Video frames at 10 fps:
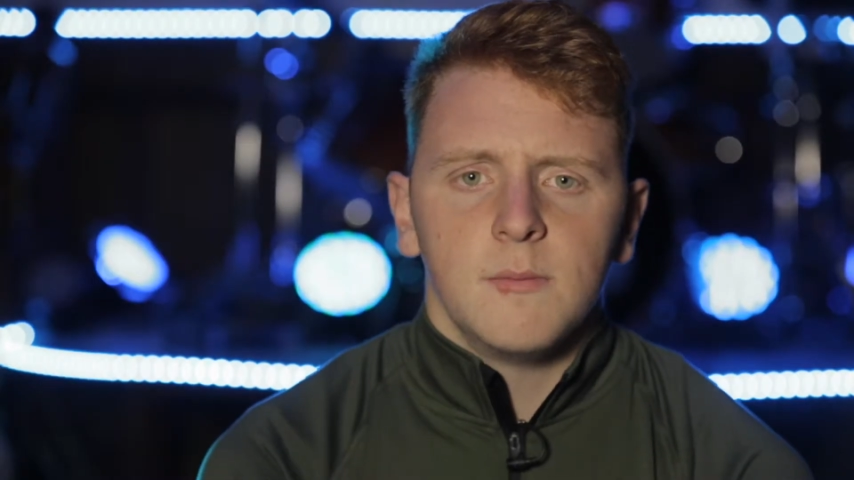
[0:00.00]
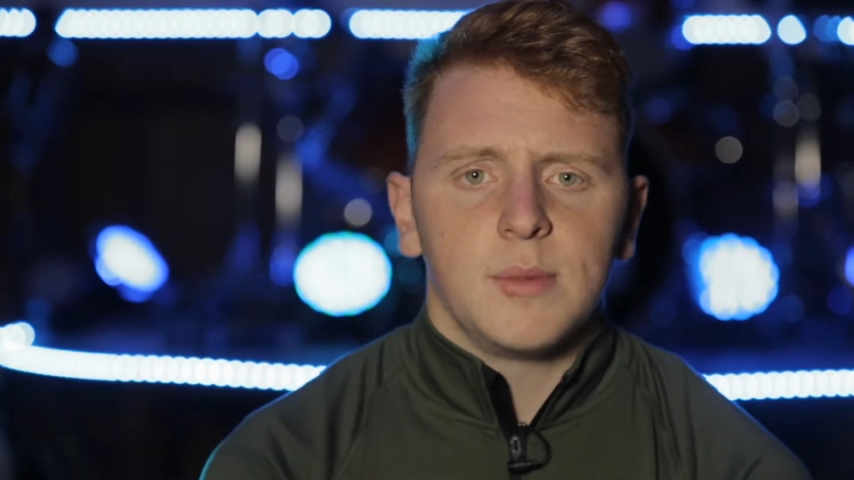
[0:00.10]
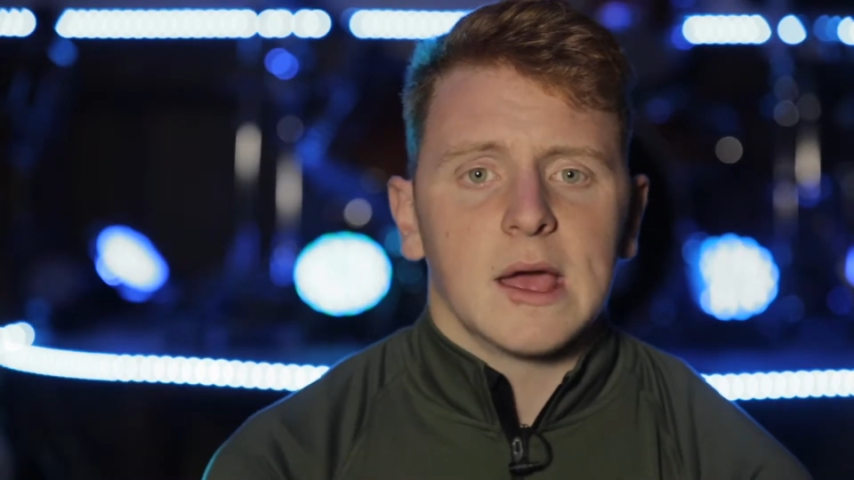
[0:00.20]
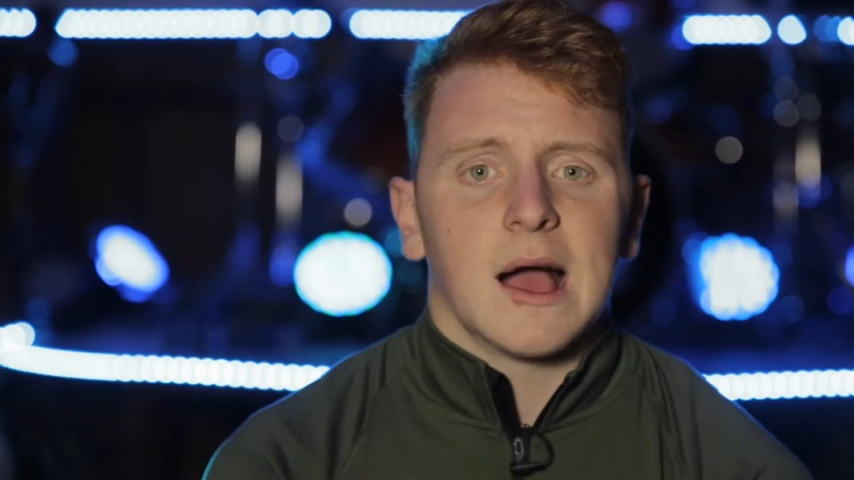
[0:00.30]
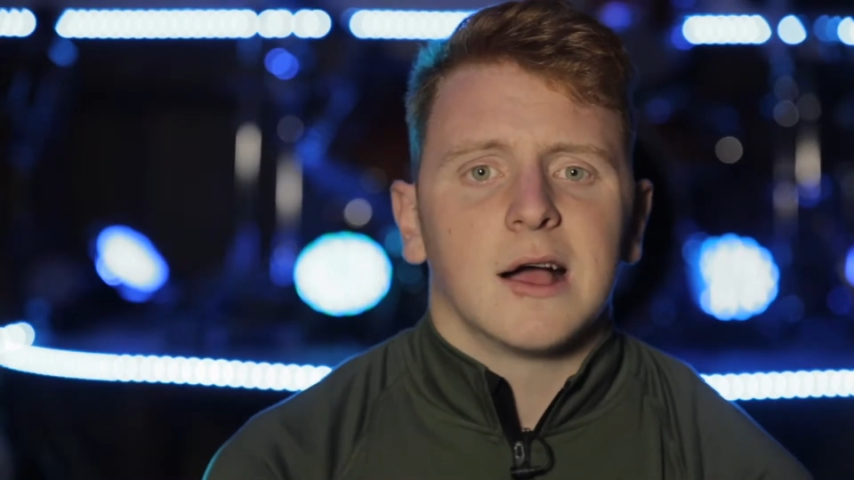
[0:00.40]

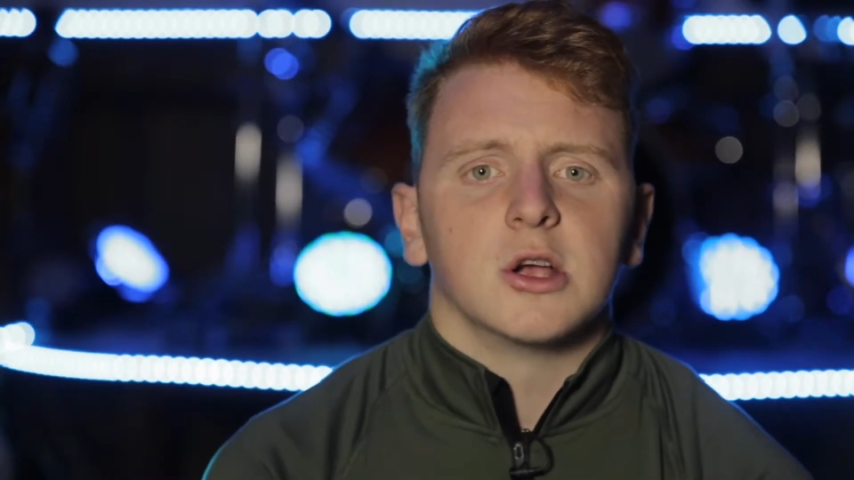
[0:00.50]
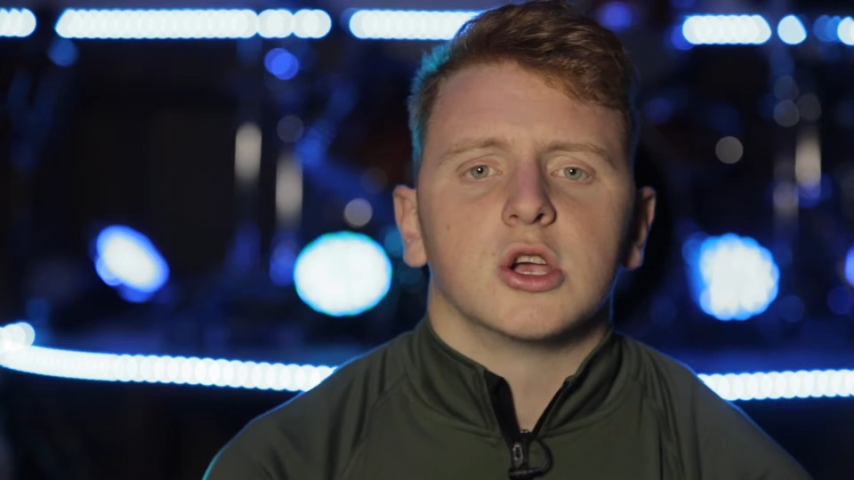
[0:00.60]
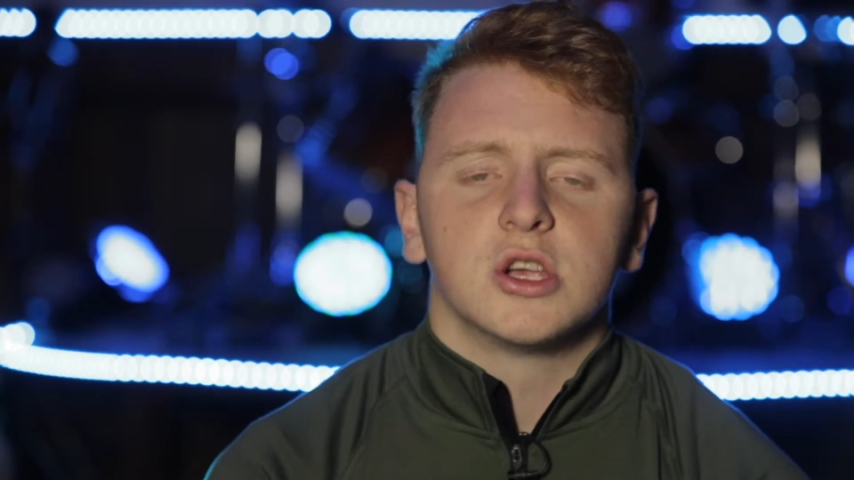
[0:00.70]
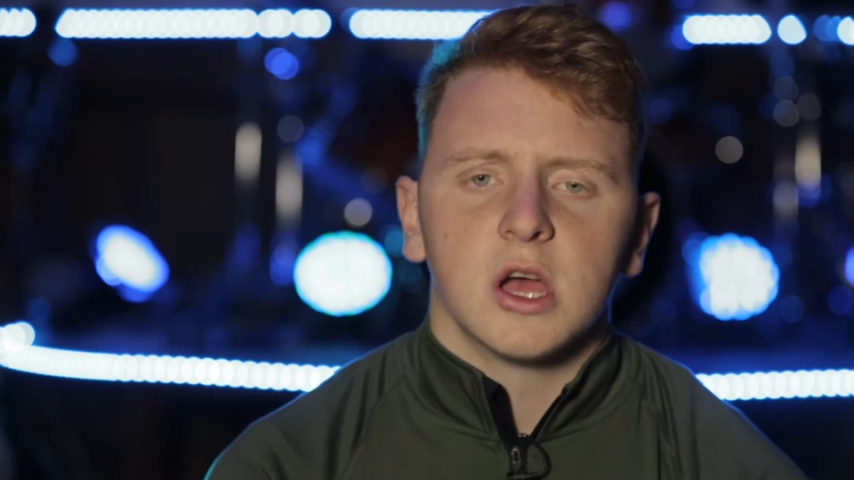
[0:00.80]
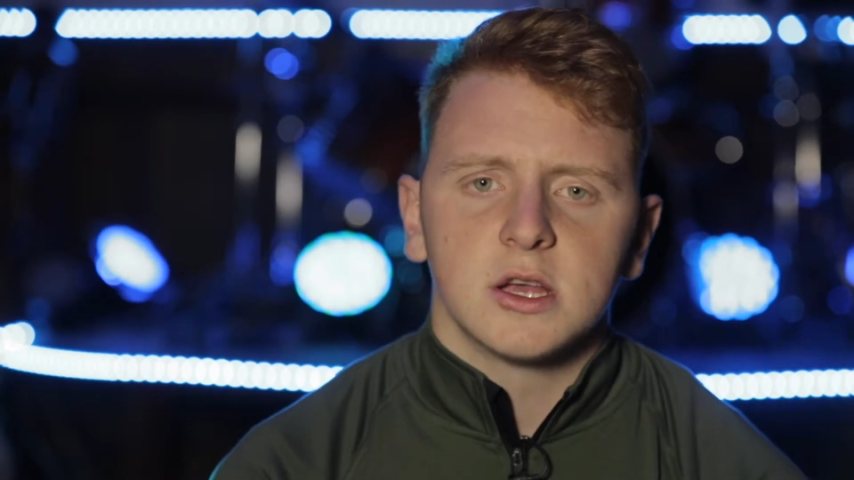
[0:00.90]
being
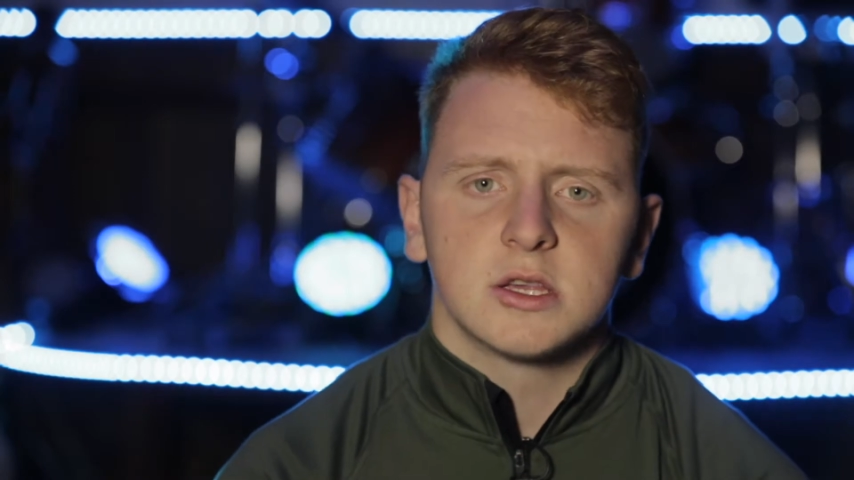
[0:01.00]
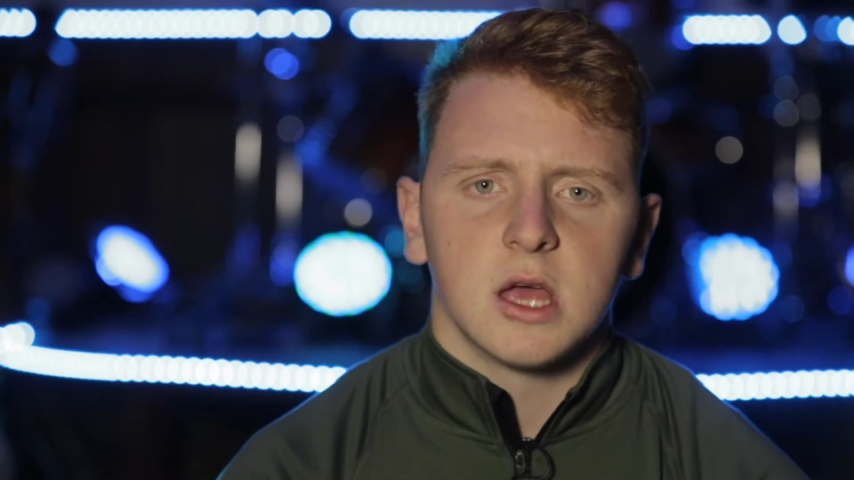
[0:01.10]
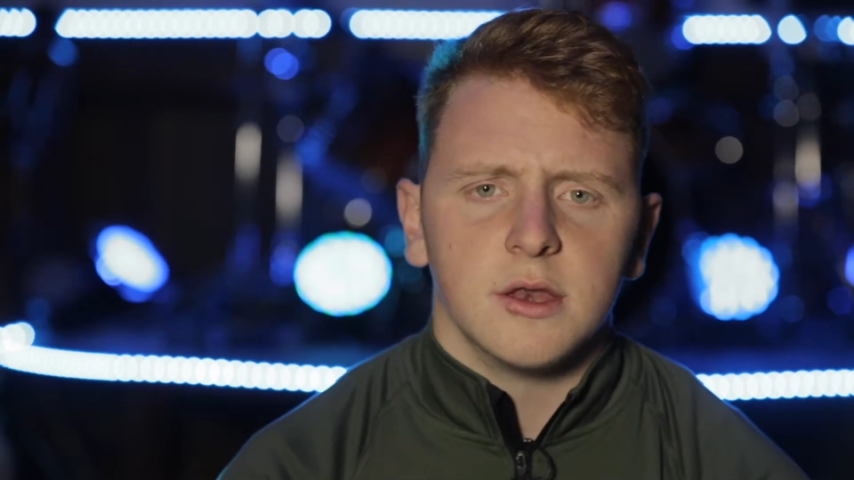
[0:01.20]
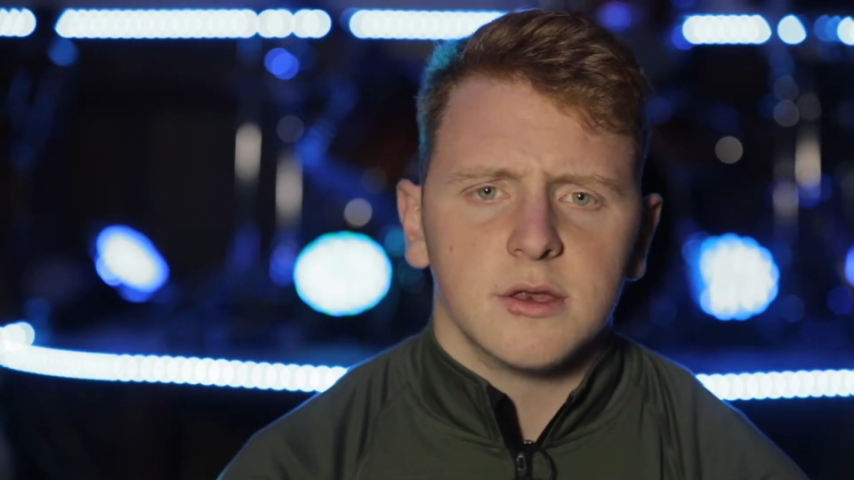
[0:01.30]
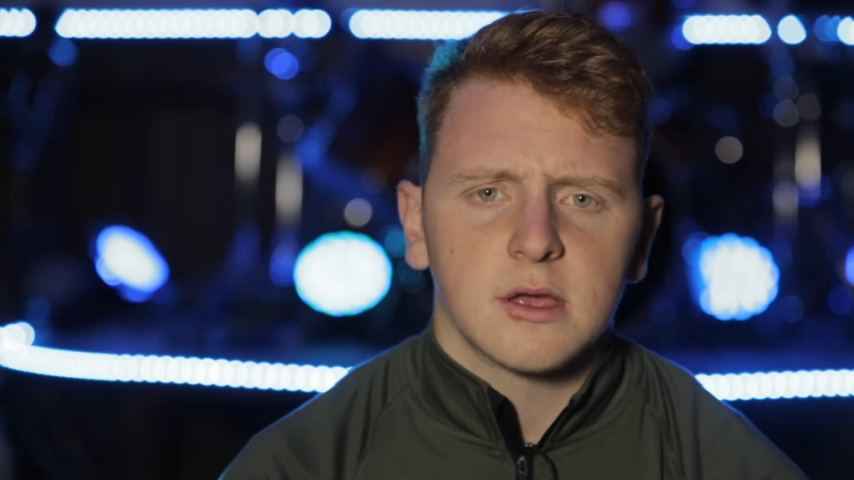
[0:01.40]
anxious
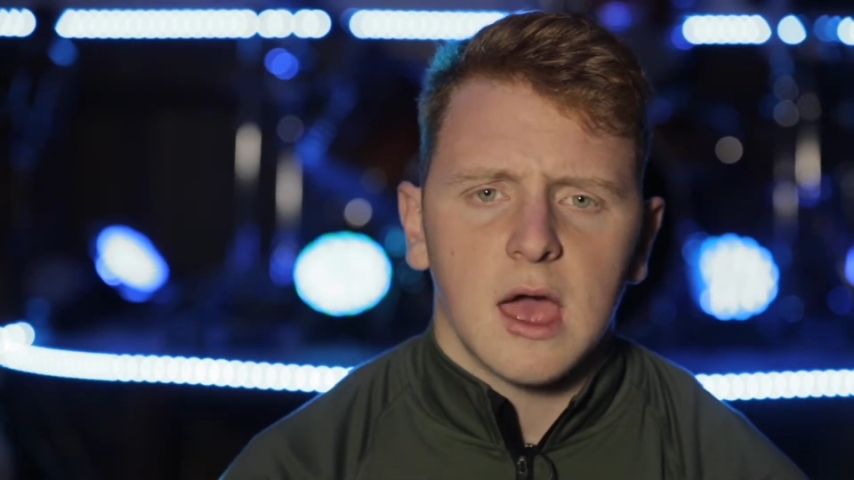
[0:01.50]
and